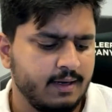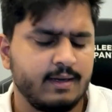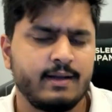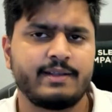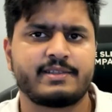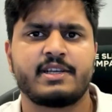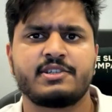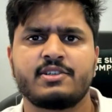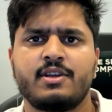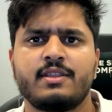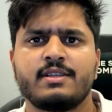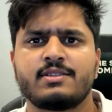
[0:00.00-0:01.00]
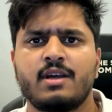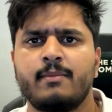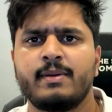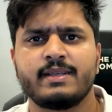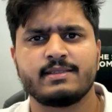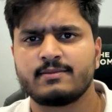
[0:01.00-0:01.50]
discussion on this topic
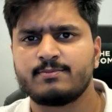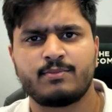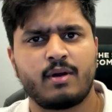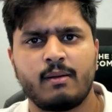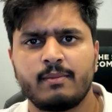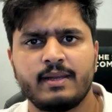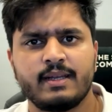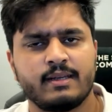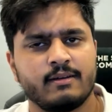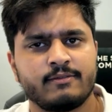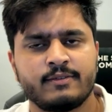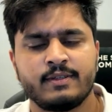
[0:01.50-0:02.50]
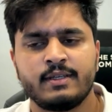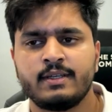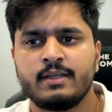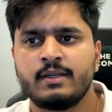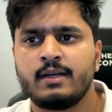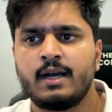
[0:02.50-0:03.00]
is probably
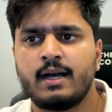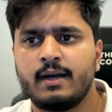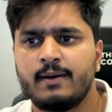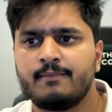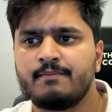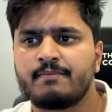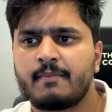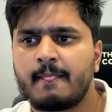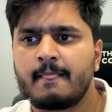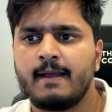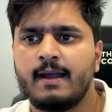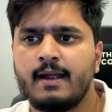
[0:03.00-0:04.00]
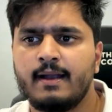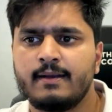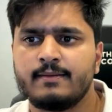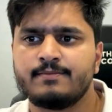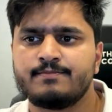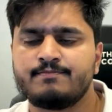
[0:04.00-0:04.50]
enough.
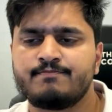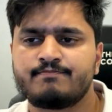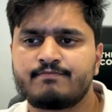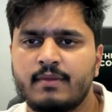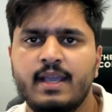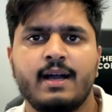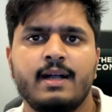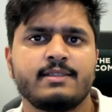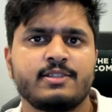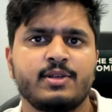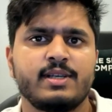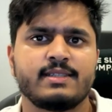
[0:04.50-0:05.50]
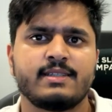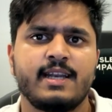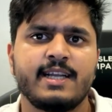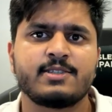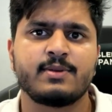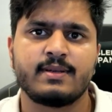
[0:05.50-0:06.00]
And yeah, I'll see you guys in the
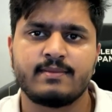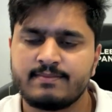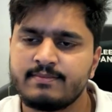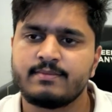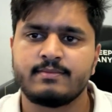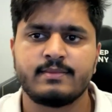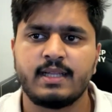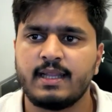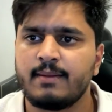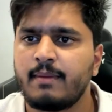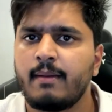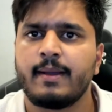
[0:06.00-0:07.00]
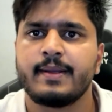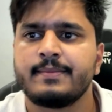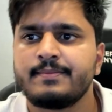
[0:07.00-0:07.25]
next one. Then bye bye.